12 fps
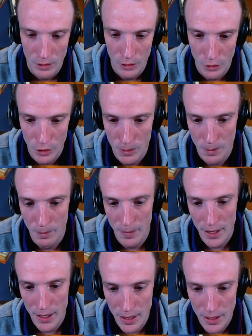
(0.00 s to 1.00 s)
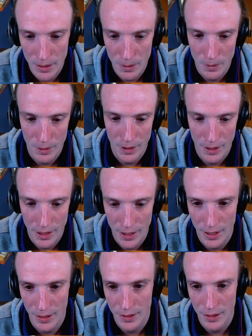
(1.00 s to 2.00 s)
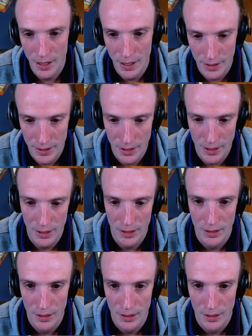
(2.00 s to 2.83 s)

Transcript: Guzma me. What are you going to hit? Diancie.